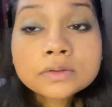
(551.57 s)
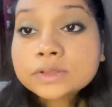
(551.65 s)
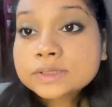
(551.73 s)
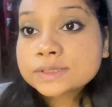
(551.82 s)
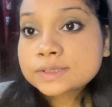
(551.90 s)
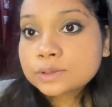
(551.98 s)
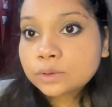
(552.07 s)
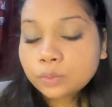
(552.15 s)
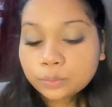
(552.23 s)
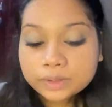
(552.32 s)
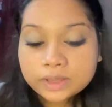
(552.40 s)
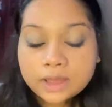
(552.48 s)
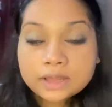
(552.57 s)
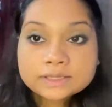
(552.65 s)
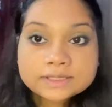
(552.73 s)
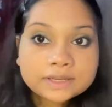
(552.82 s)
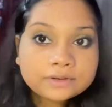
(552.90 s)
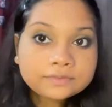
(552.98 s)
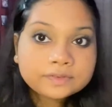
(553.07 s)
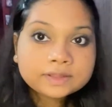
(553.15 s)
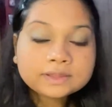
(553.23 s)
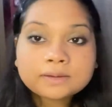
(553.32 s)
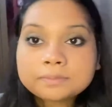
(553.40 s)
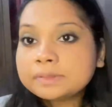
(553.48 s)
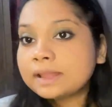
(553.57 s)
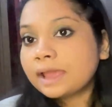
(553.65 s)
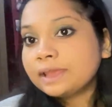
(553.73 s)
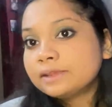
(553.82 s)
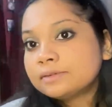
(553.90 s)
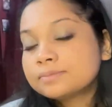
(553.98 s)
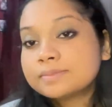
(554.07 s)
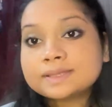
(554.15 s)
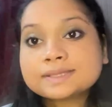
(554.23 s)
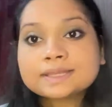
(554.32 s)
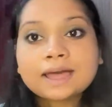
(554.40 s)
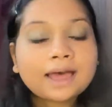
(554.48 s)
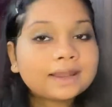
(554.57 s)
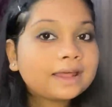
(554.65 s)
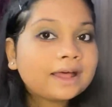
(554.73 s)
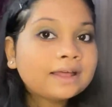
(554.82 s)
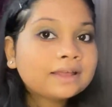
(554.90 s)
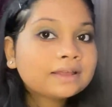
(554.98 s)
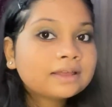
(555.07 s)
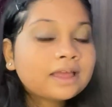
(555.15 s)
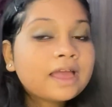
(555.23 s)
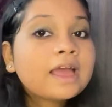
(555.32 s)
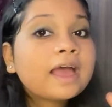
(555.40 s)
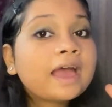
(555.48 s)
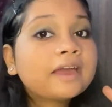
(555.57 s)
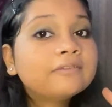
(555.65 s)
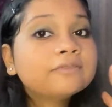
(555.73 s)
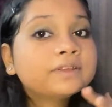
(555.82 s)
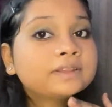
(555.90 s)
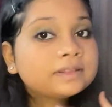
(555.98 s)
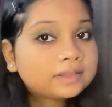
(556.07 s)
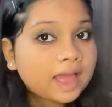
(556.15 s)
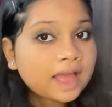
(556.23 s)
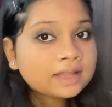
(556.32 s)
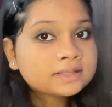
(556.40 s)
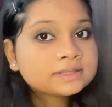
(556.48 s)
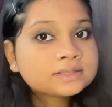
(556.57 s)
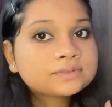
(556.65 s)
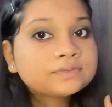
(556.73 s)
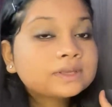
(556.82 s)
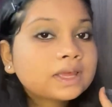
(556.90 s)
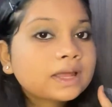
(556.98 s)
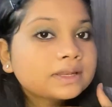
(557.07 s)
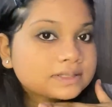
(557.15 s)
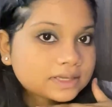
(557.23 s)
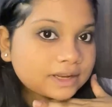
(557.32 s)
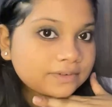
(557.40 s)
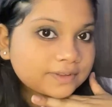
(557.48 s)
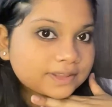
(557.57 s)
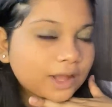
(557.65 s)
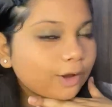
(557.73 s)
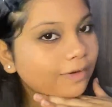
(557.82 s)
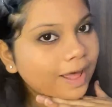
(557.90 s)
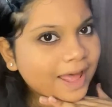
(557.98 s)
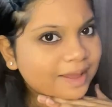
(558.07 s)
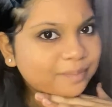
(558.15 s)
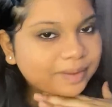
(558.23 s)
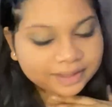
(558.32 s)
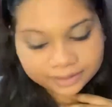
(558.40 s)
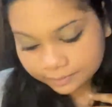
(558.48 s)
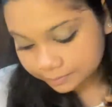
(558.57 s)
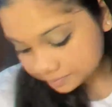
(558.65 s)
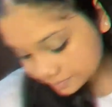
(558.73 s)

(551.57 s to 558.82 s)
So we are done with applying mascara. And with that, we are done with our eye makeup.